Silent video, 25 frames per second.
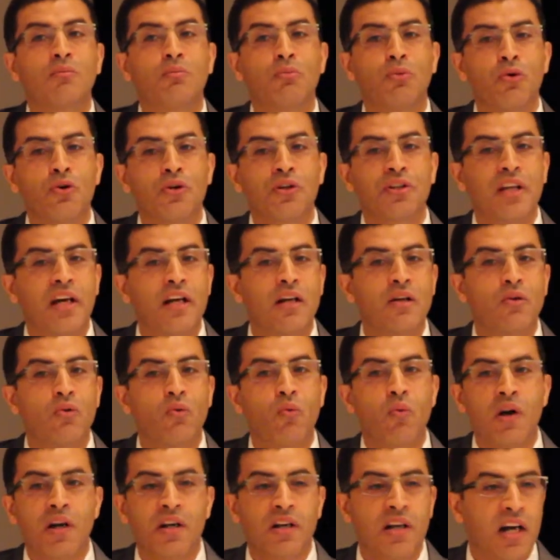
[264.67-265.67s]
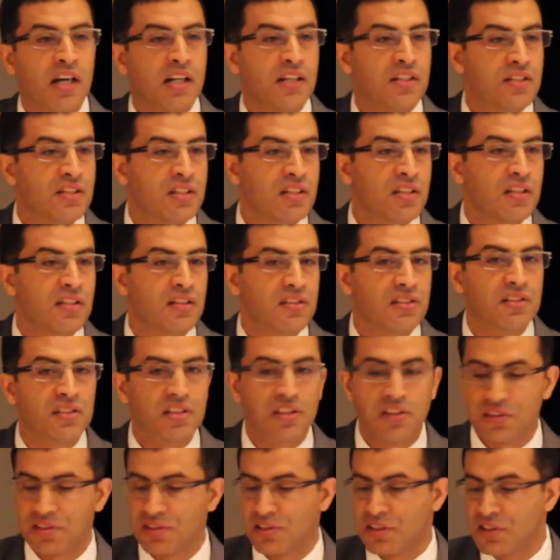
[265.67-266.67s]
more than
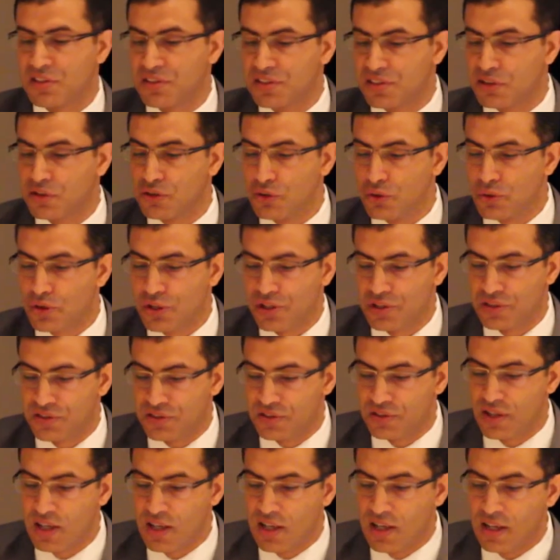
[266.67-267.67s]
196 institutions.